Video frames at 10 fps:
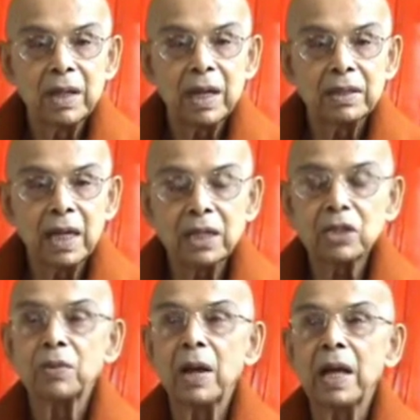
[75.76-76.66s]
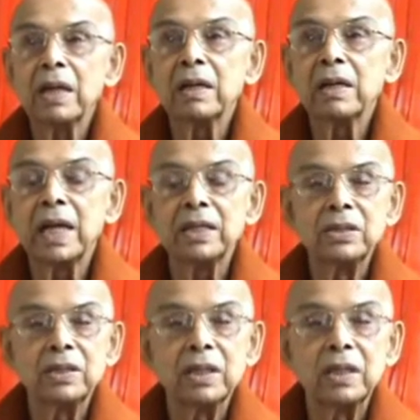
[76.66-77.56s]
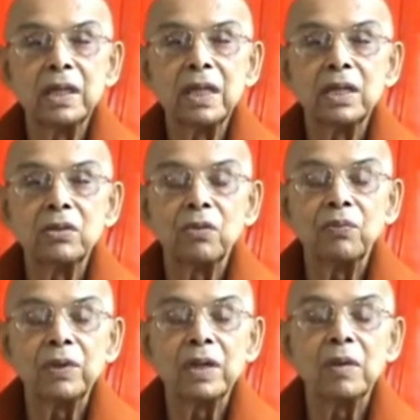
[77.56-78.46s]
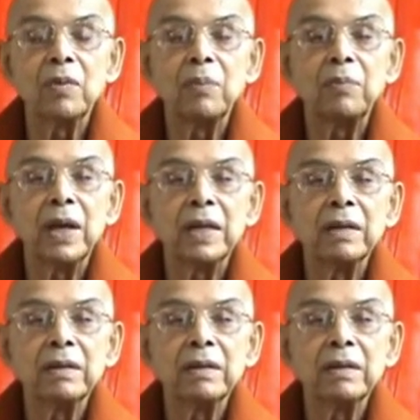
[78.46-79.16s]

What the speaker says: And that is why lies the key to freedom of mind.